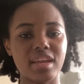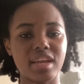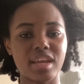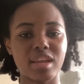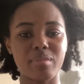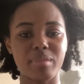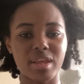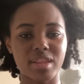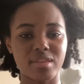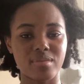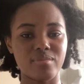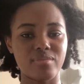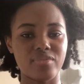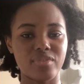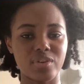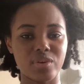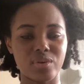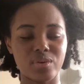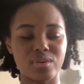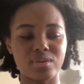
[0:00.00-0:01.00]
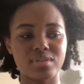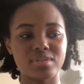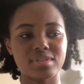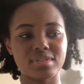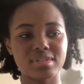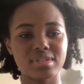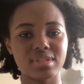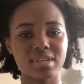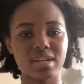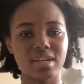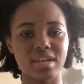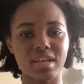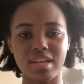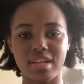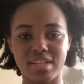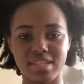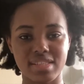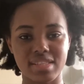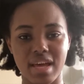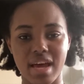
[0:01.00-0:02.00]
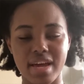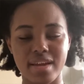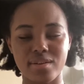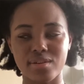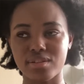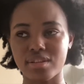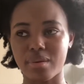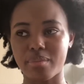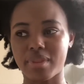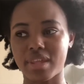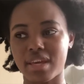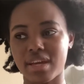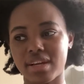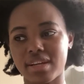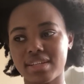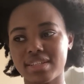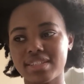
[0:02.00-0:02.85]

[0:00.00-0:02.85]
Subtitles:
it can make them feel good inside or something.